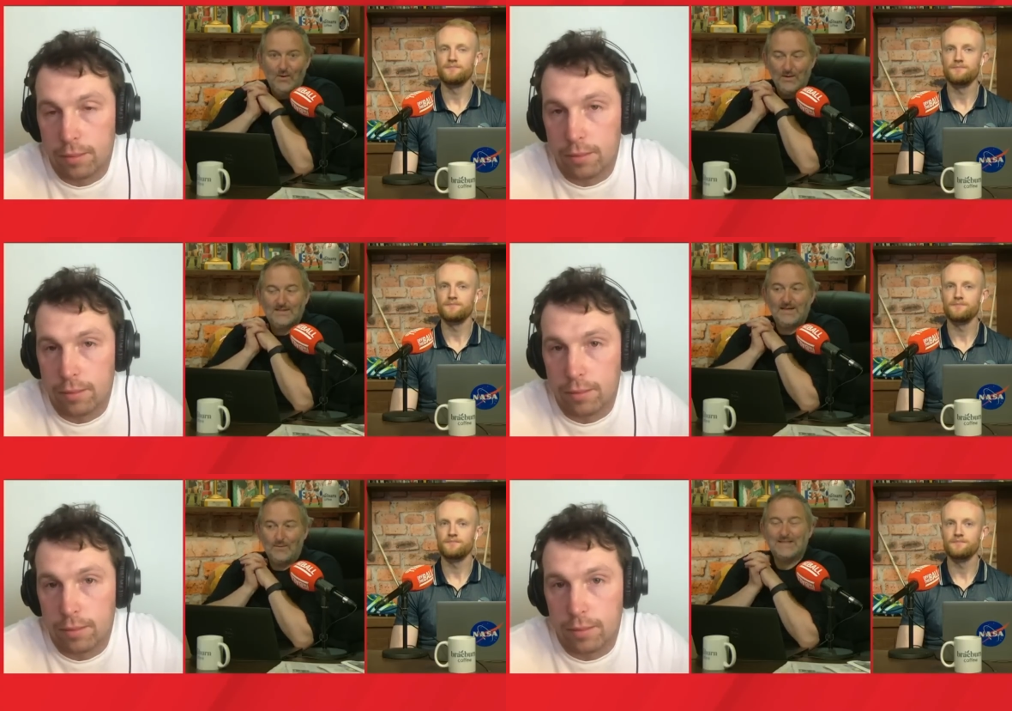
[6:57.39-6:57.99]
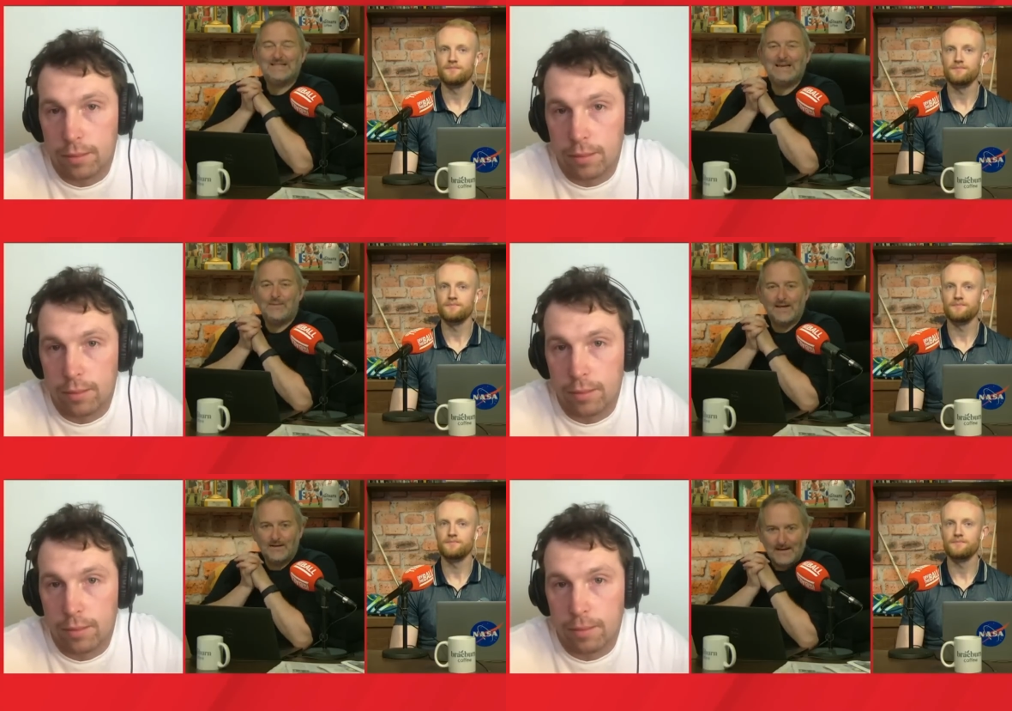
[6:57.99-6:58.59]
Speaker 1: We'll see. We'll see how
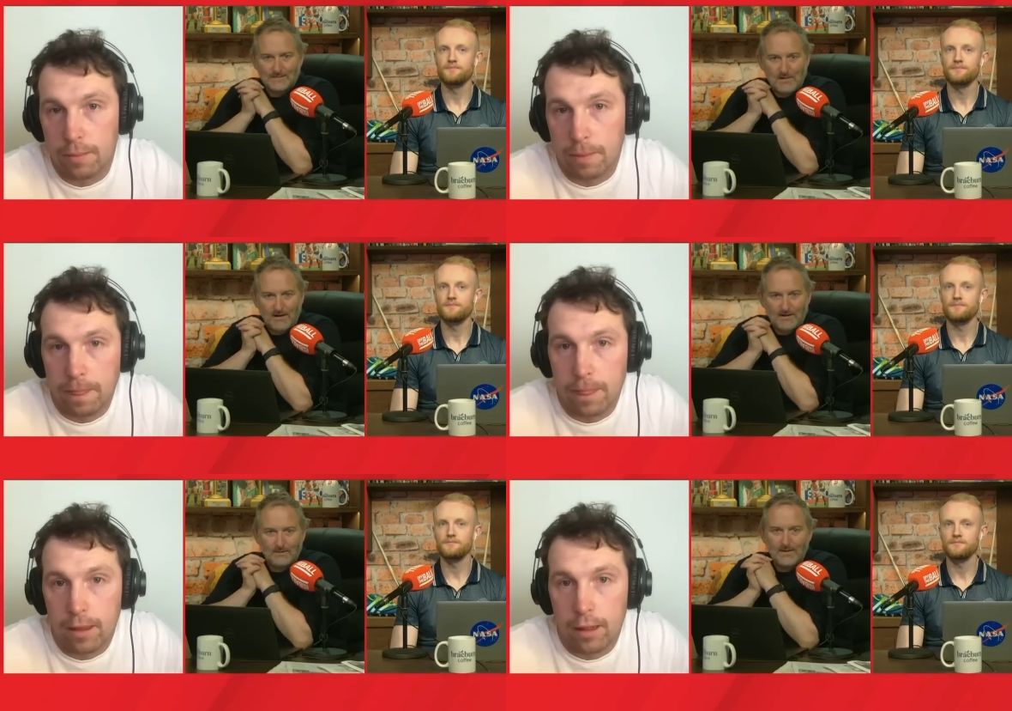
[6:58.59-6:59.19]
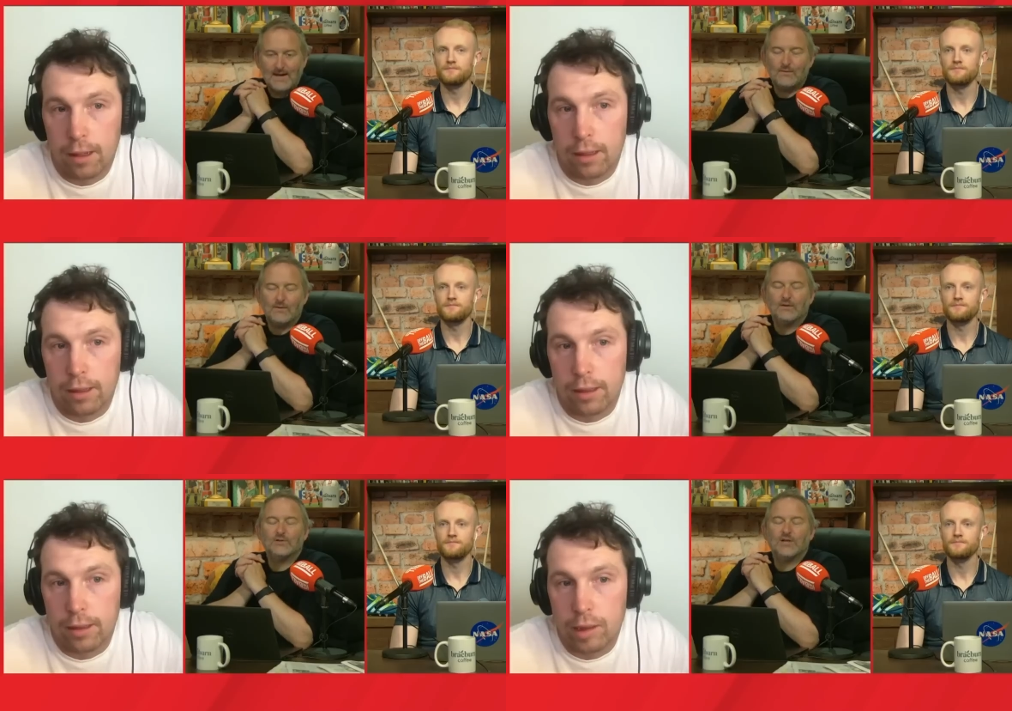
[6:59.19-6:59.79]
we get on against Monaghan at the weekend.
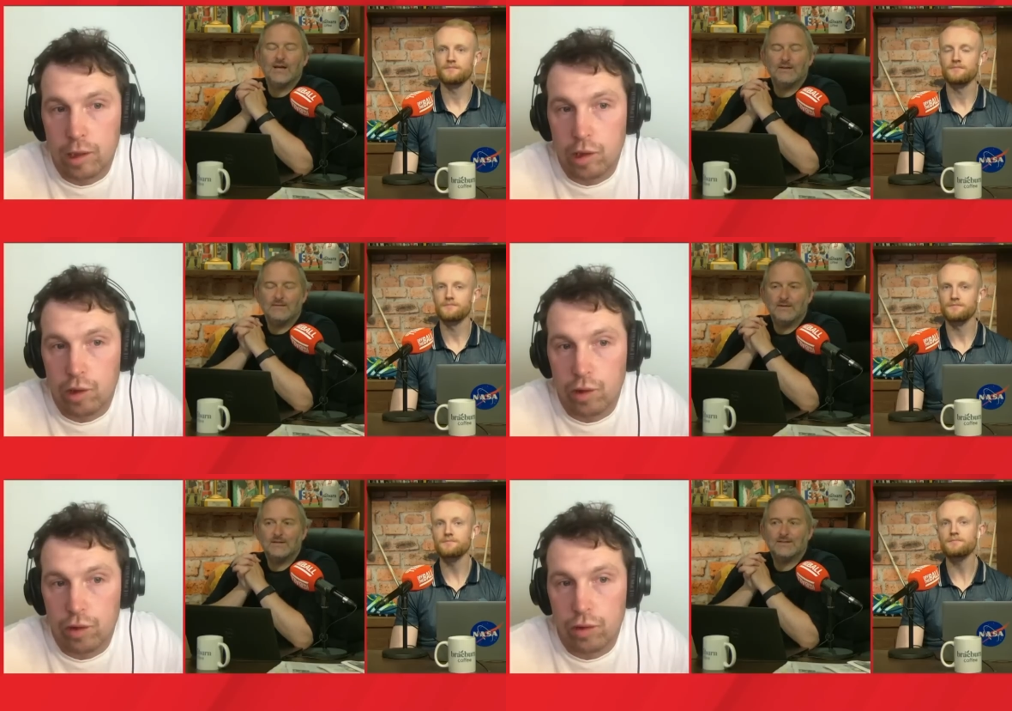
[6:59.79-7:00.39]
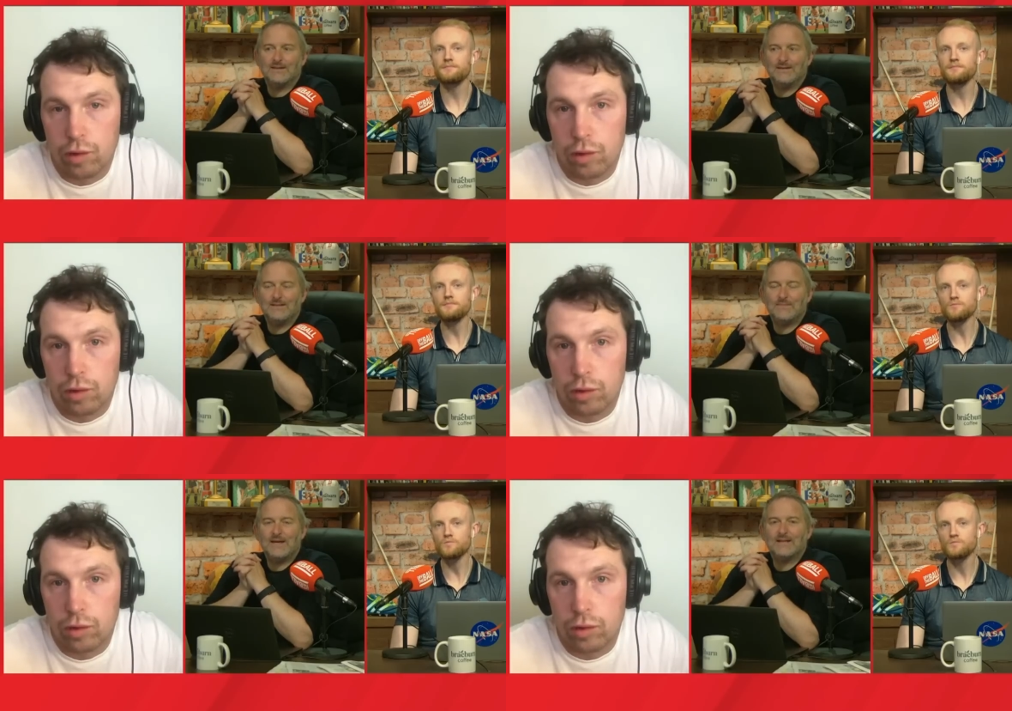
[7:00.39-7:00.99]
Shane is
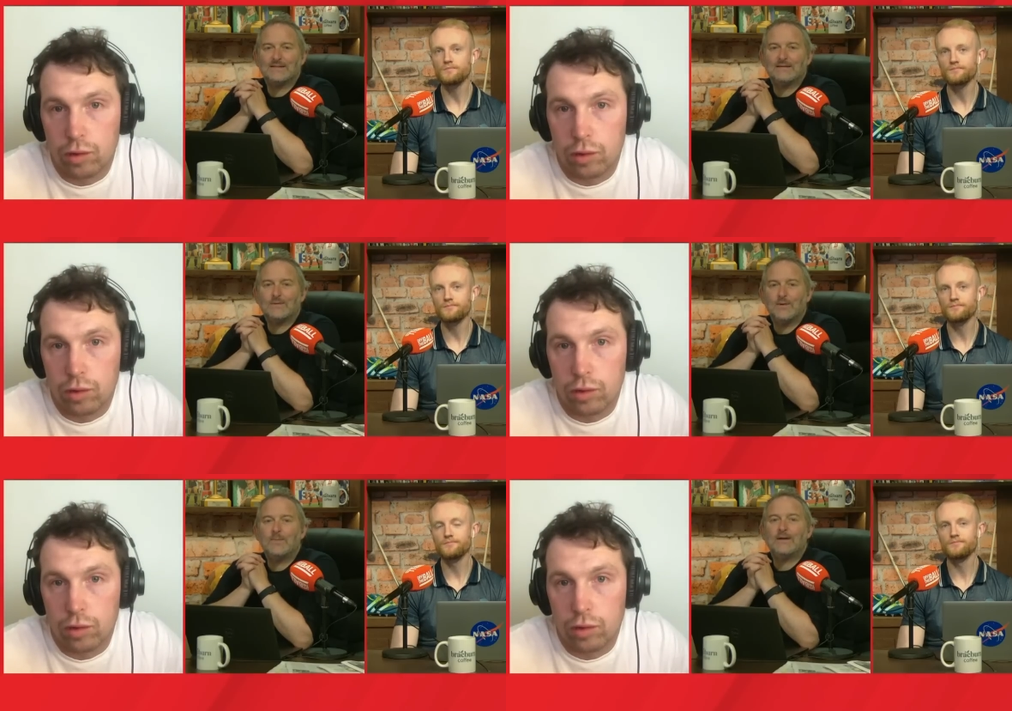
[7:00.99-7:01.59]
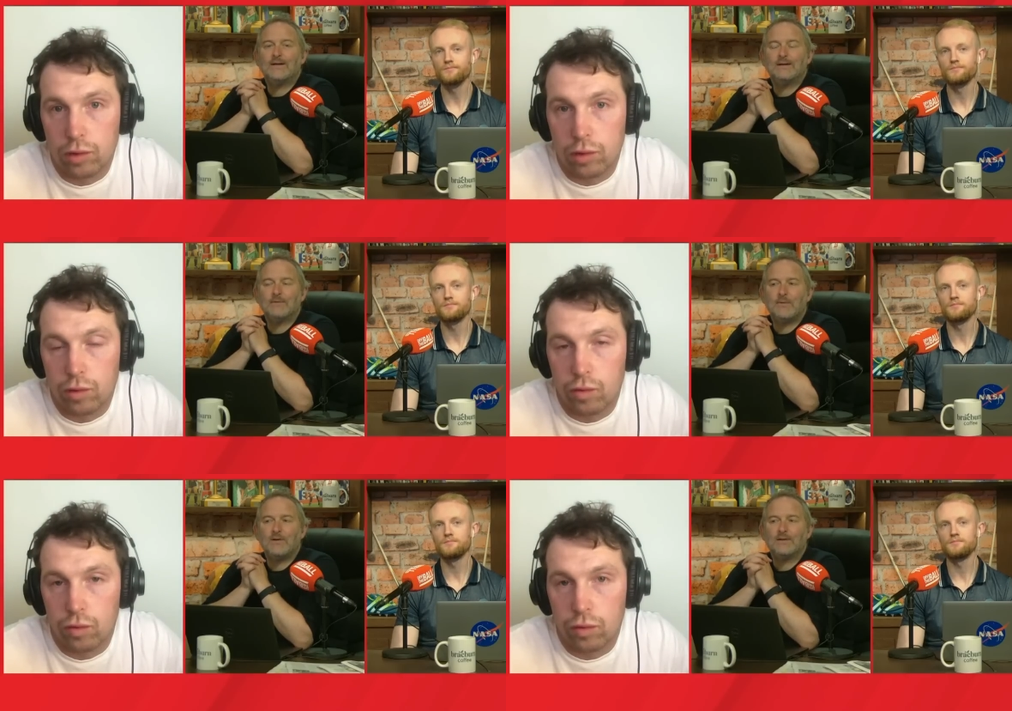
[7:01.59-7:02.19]
is making it sound like we'll barely keep
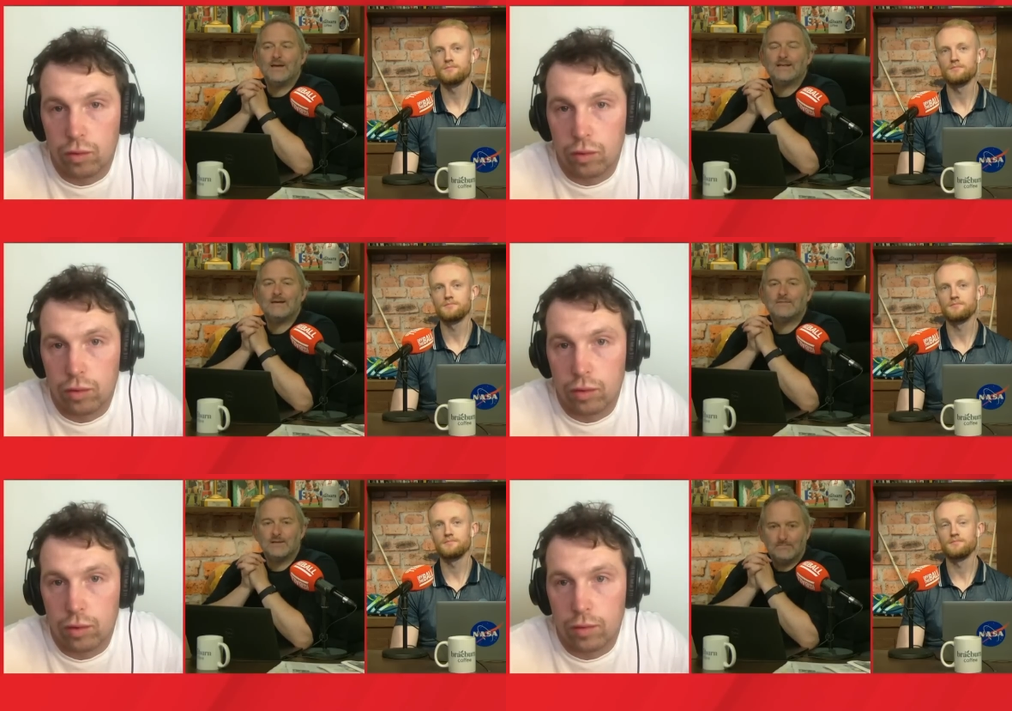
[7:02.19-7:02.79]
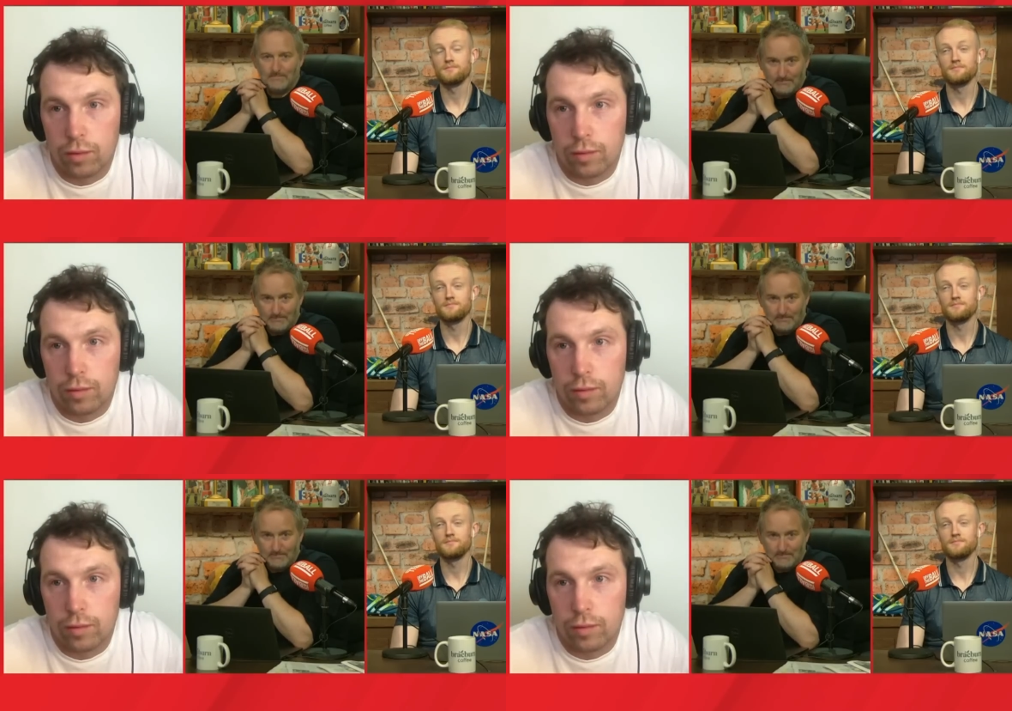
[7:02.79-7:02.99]
the ball kicked out to them.